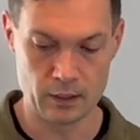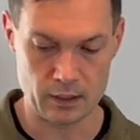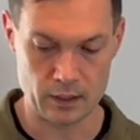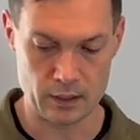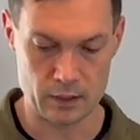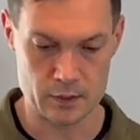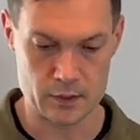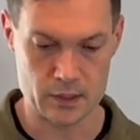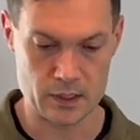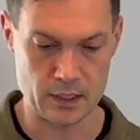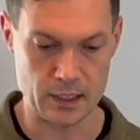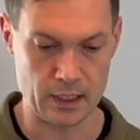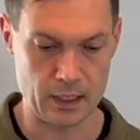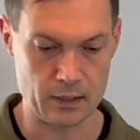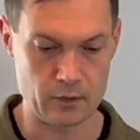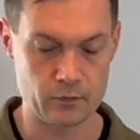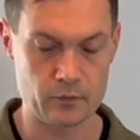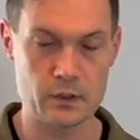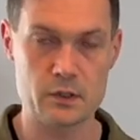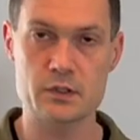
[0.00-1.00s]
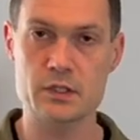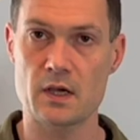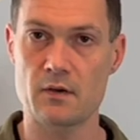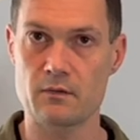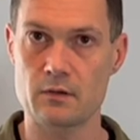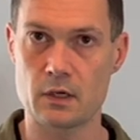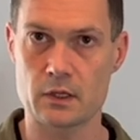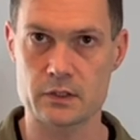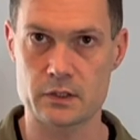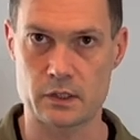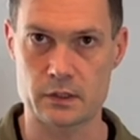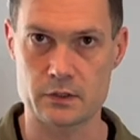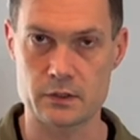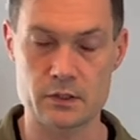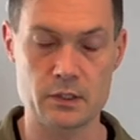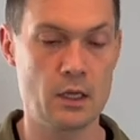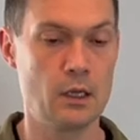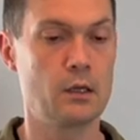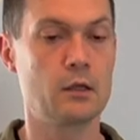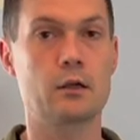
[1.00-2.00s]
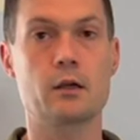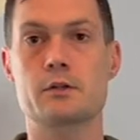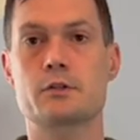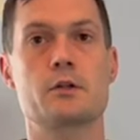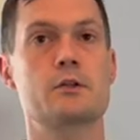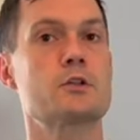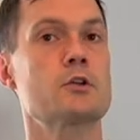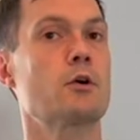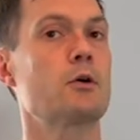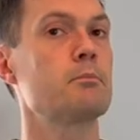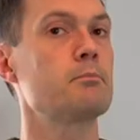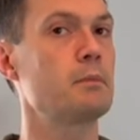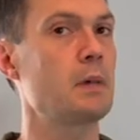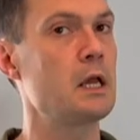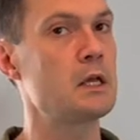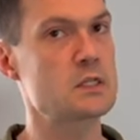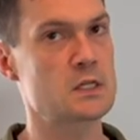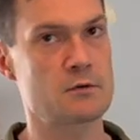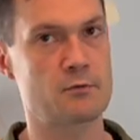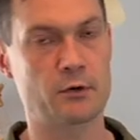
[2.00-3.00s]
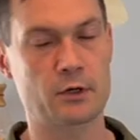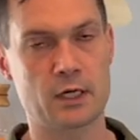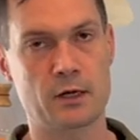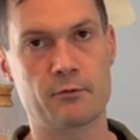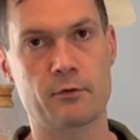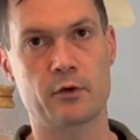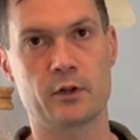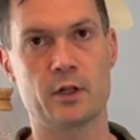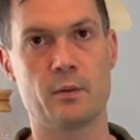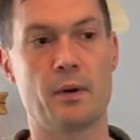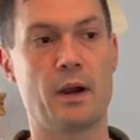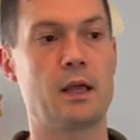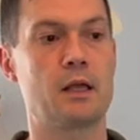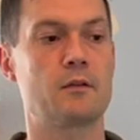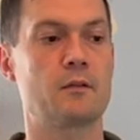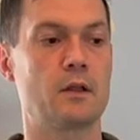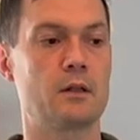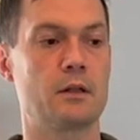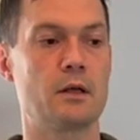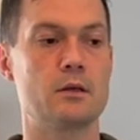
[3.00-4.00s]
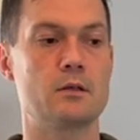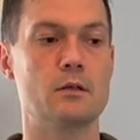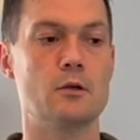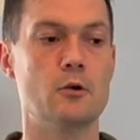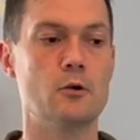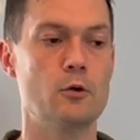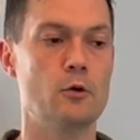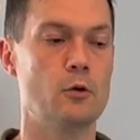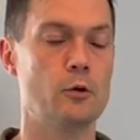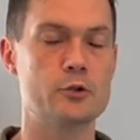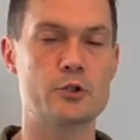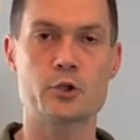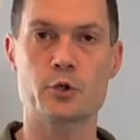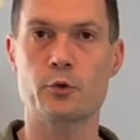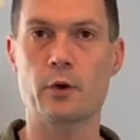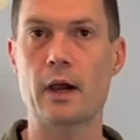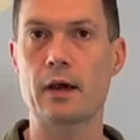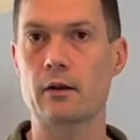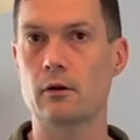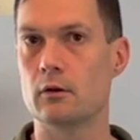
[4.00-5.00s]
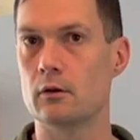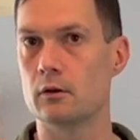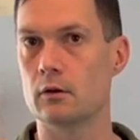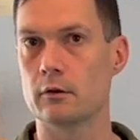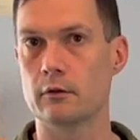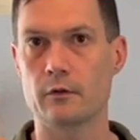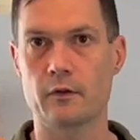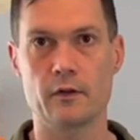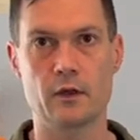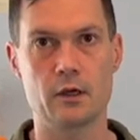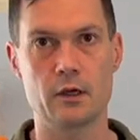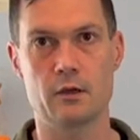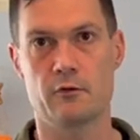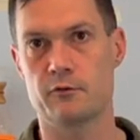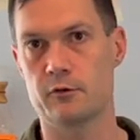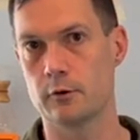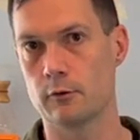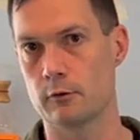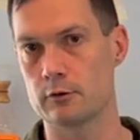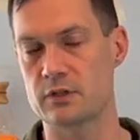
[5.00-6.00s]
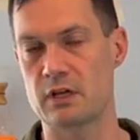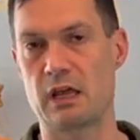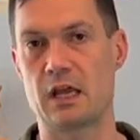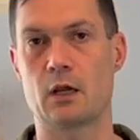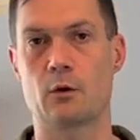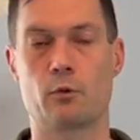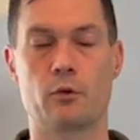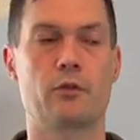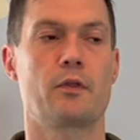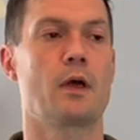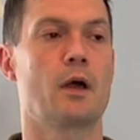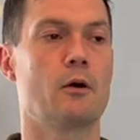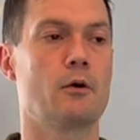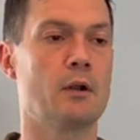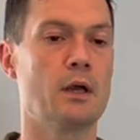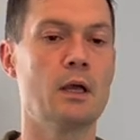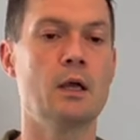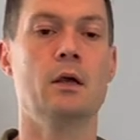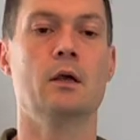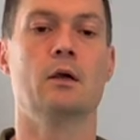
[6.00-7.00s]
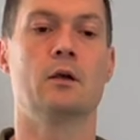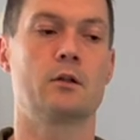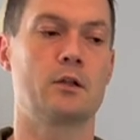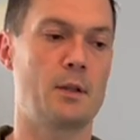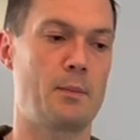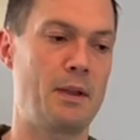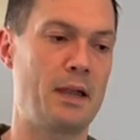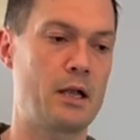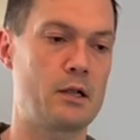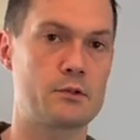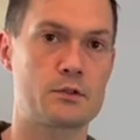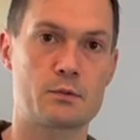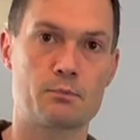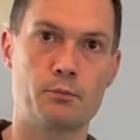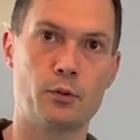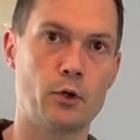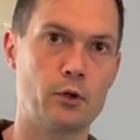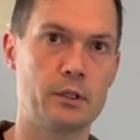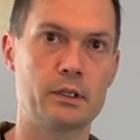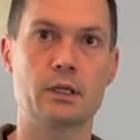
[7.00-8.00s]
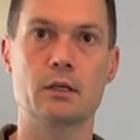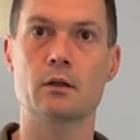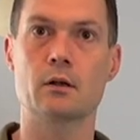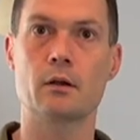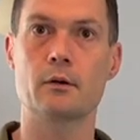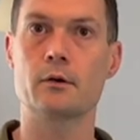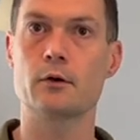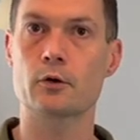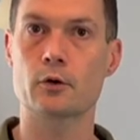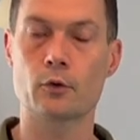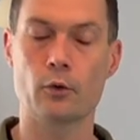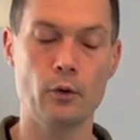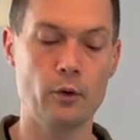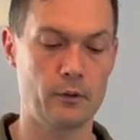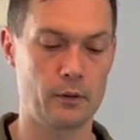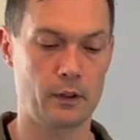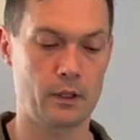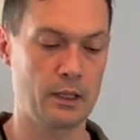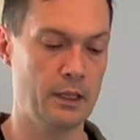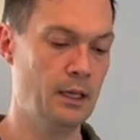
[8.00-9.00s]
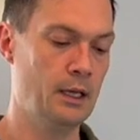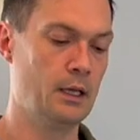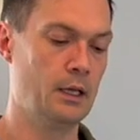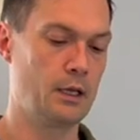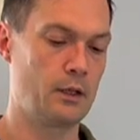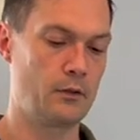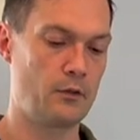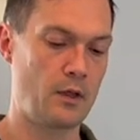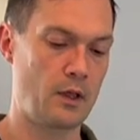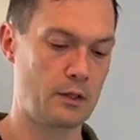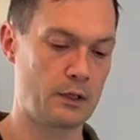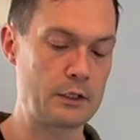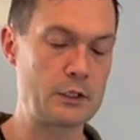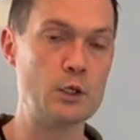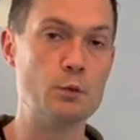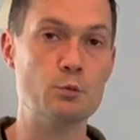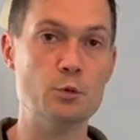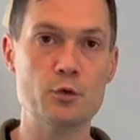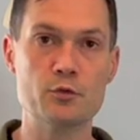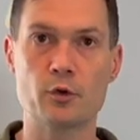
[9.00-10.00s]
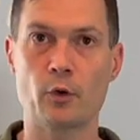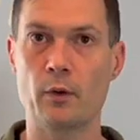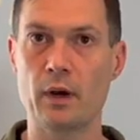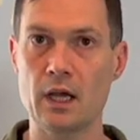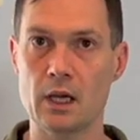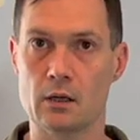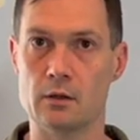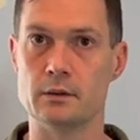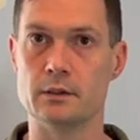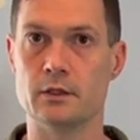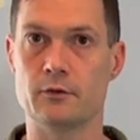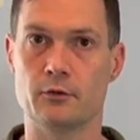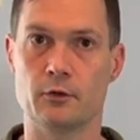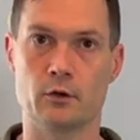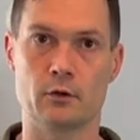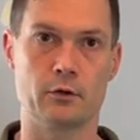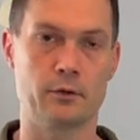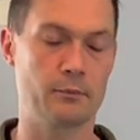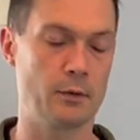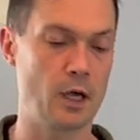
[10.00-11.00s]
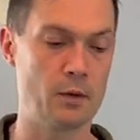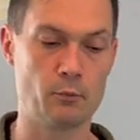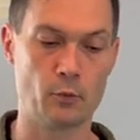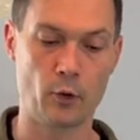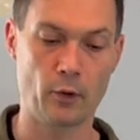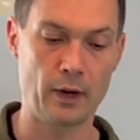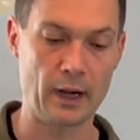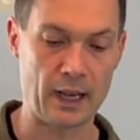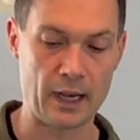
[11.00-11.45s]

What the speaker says: is that these have gussets. Gussets are amazing for comfort on the bike. They let you straddle the fuel tank without the pants pulling in on your groin. They let you move around if you're a more